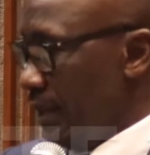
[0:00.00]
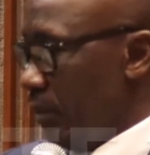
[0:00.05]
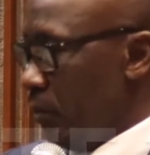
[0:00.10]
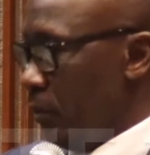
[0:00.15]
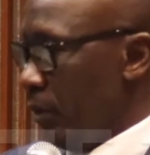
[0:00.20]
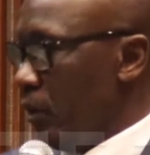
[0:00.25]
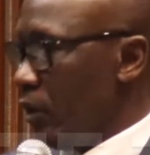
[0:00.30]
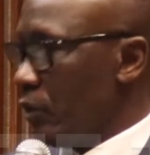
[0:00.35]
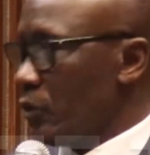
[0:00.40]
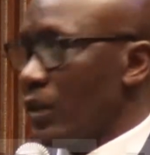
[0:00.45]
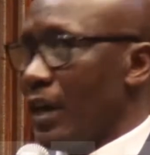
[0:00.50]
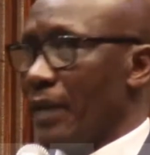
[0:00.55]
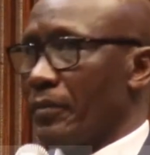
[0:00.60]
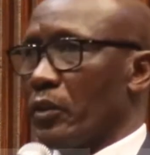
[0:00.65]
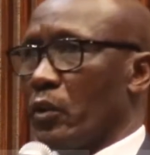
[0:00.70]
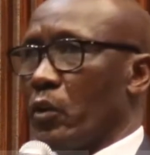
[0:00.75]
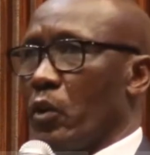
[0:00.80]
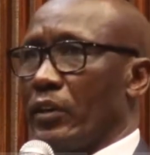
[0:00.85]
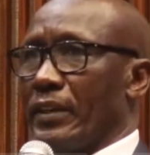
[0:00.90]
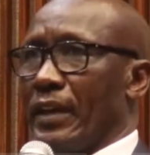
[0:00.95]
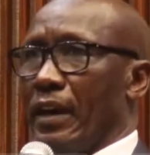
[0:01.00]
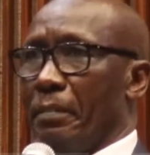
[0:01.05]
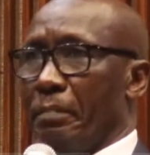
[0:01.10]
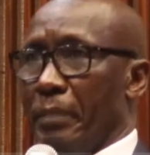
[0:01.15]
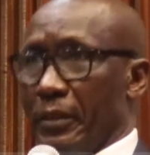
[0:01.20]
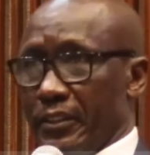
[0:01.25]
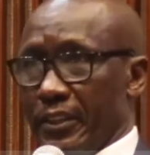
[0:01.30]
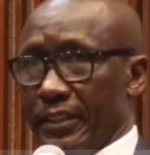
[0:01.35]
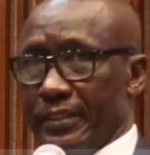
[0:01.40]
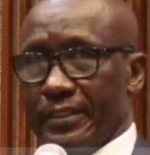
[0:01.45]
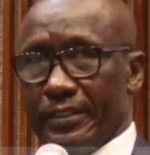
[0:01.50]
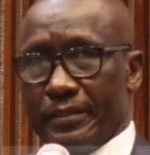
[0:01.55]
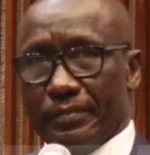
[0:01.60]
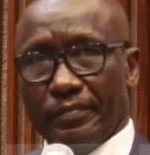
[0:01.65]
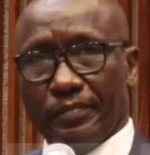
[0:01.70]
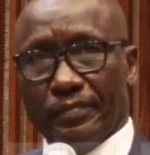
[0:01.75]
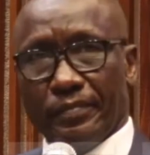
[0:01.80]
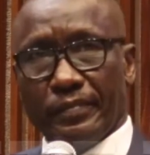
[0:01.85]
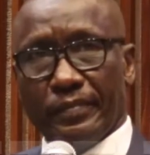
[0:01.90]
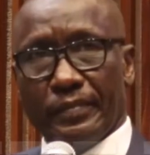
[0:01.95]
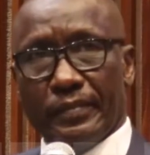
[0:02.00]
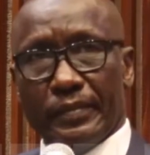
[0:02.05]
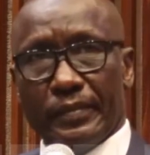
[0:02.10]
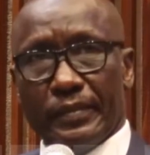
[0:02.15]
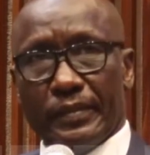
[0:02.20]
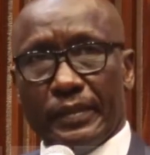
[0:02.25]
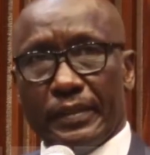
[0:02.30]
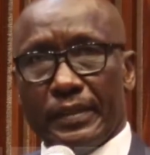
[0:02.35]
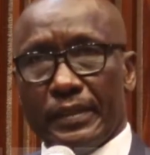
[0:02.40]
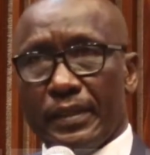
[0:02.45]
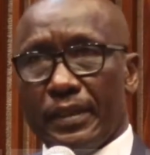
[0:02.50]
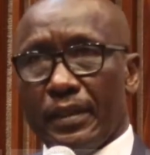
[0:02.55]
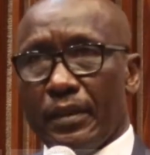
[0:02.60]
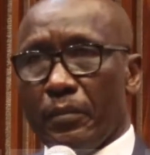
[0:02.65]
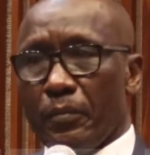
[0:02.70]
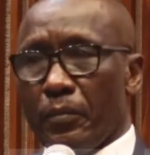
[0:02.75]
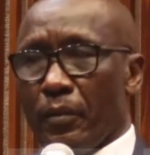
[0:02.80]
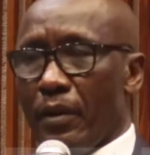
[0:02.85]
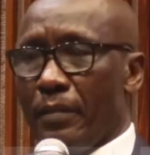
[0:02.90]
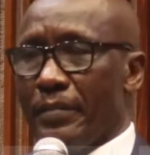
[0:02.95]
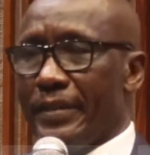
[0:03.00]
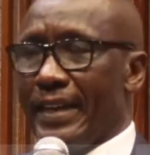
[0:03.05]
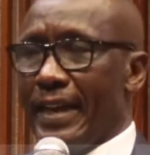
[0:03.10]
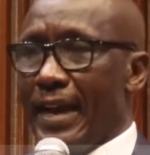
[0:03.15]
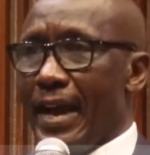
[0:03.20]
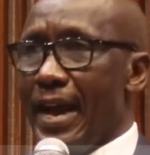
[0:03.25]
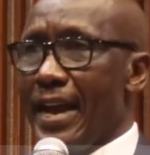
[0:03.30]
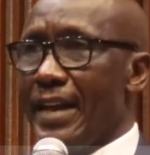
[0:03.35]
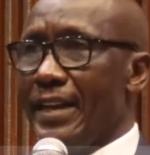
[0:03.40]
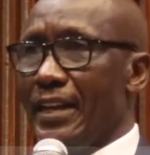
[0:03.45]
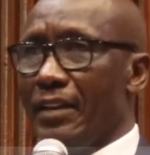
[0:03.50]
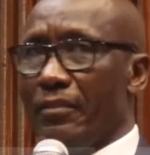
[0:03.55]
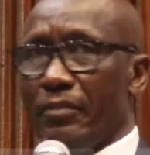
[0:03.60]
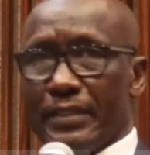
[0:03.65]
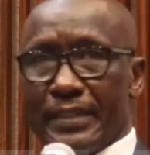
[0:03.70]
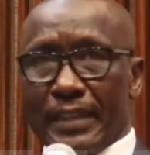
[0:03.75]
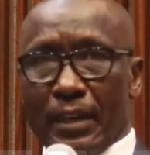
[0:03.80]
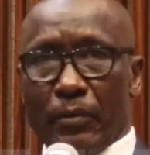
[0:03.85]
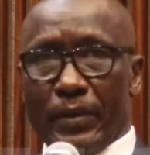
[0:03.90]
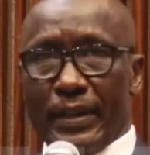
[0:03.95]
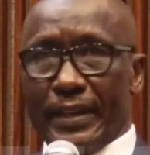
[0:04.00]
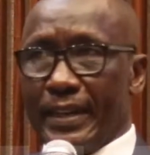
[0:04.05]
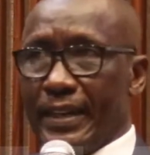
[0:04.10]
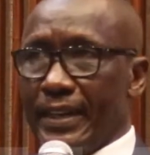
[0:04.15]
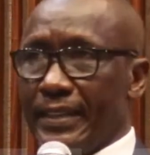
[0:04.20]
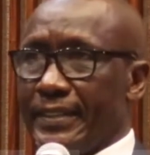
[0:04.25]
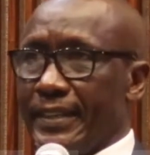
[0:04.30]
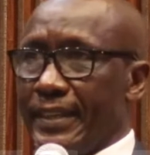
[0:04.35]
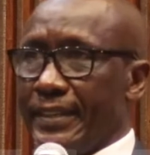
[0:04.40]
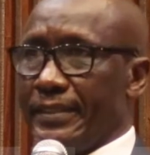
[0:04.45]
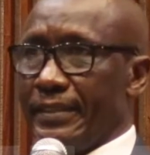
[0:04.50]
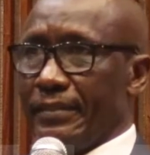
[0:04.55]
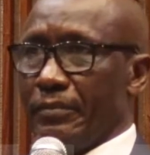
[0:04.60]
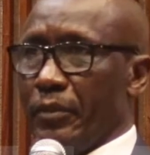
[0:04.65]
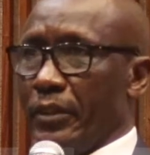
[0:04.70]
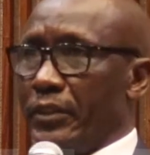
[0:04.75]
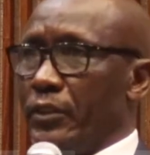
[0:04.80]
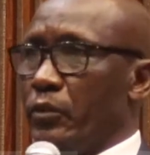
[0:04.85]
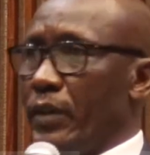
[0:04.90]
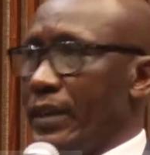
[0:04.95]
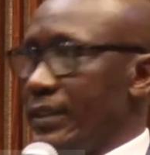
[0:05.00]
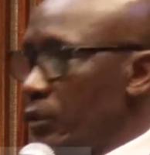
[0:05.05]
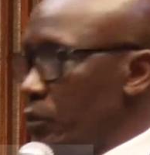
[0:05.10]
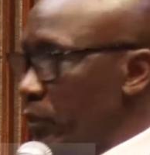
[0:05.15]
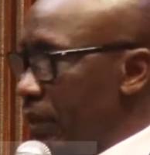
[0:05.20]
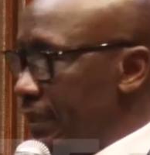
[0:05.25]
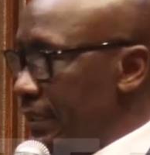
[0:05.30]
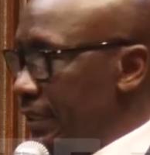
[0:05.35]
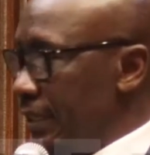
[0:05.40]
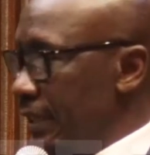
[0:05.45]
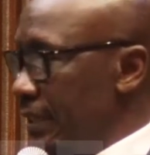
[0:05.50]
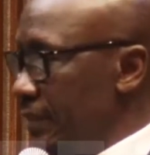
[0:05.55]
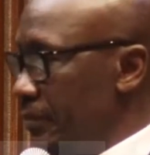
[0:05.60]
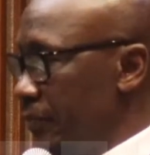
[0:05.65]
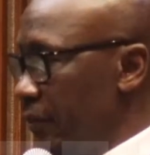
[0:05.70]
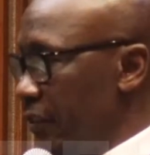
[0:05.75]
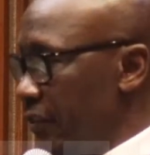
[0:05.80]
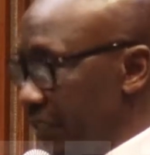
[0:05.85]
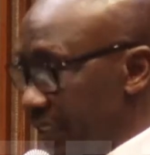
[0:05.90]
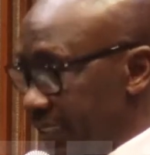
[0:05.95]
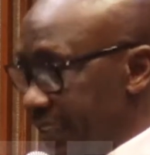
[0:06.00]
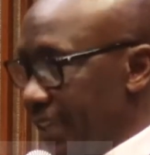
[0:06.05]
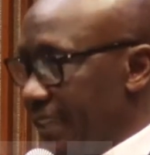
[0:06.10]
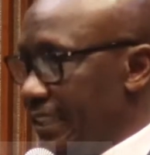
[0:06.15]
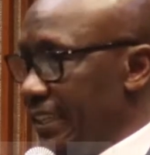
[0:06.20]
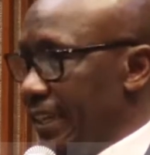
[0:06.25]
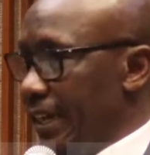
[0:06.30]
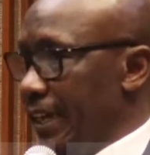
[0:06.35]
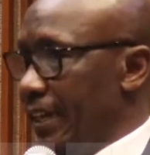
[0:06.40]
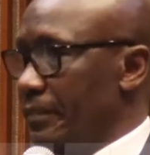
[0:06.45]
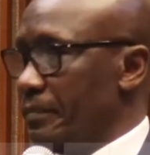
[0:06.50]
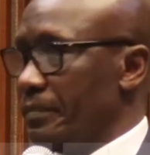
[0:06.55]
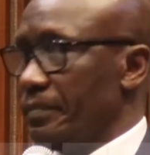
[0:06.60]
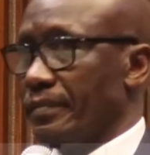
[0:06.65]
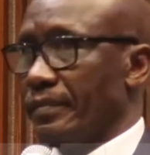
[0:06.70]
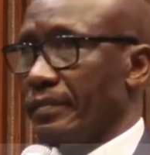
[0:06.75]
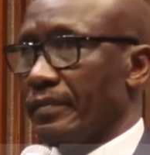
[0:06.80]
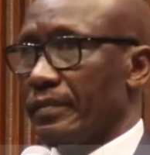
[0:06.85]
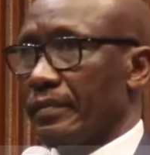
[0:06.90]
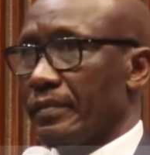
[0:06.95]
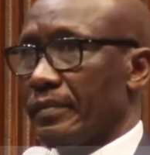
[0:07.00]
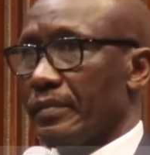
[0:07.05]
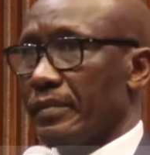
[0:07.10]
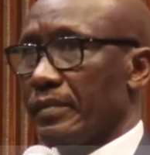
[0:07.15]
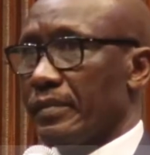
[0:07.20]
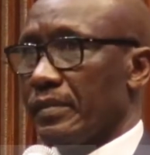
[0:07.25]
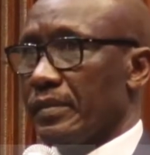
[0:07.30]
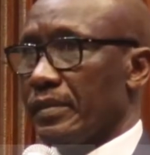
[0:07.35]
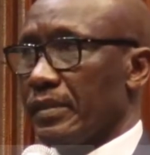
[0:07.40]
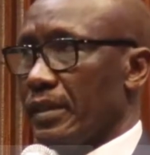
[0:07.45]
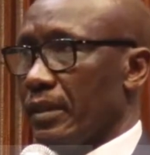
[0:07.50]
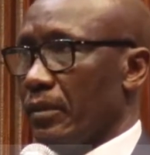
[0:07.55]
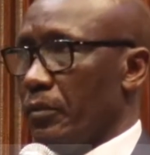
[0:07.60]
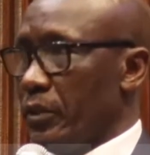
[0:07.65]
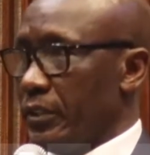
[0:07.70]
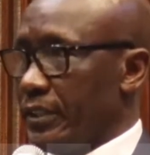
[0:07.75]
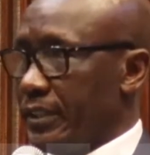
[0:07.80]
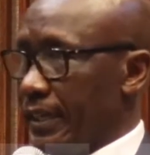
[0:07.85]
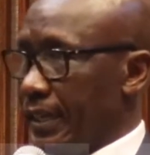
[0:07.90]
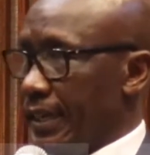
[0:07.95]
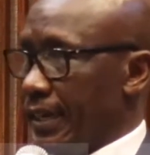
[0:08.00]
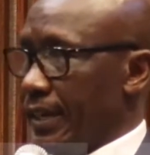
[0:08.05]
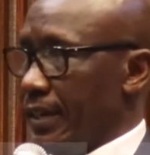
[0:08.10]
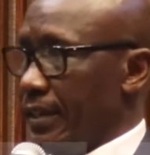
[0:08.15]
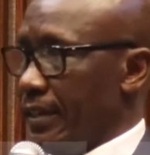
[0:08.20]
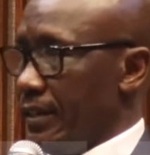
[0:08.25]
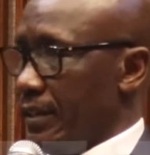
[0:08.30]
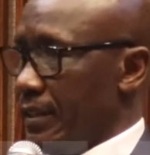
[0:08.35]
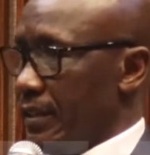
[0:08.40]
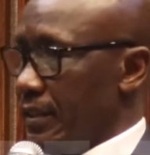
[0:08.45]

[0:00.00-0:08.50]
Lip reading: we also have to cut our budgets. From the high levels that we created for the 2020 fiscal year, which the